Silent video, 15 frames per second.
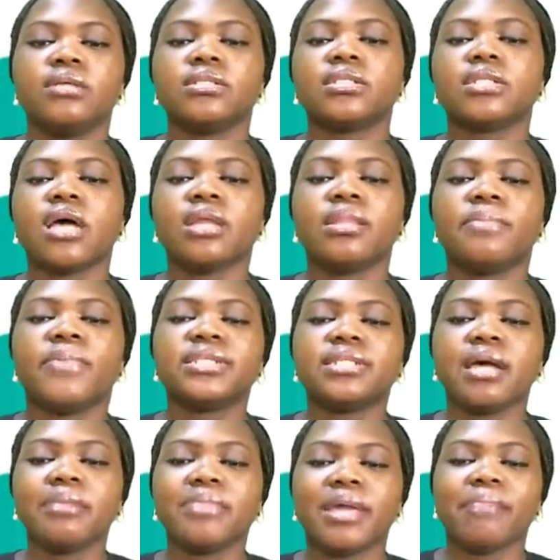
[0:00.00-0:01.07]
So the
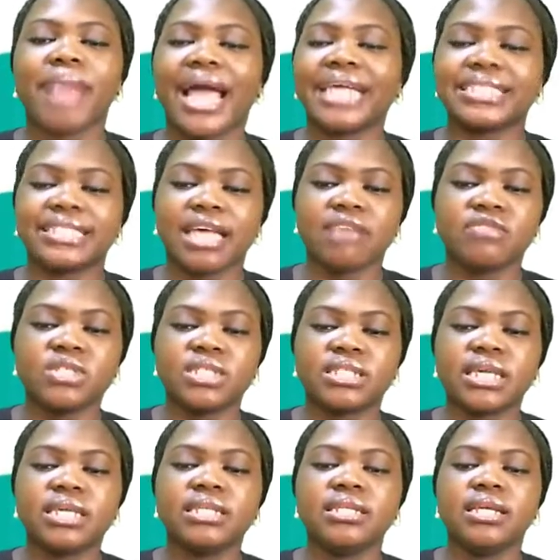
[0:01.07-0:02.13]
bottom number is
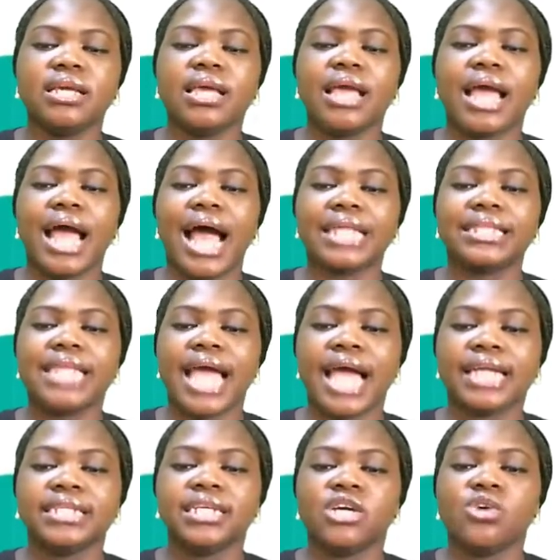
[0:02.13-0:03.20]
17, and
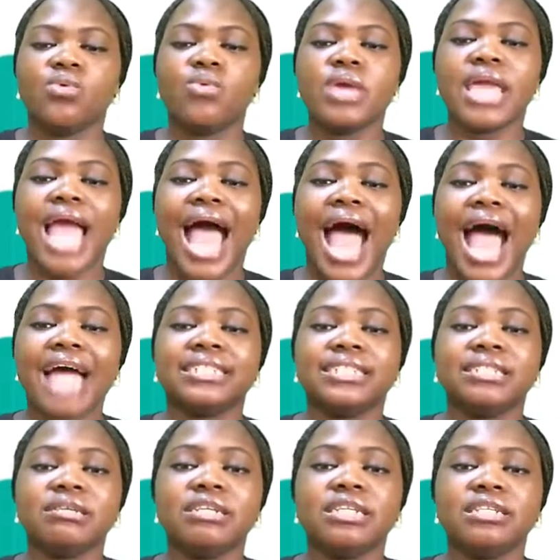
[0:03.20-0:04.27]
then we add
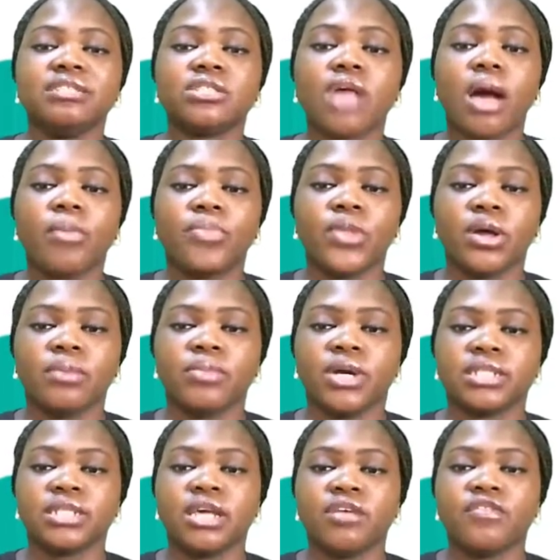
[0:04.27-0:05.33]
the top numbers.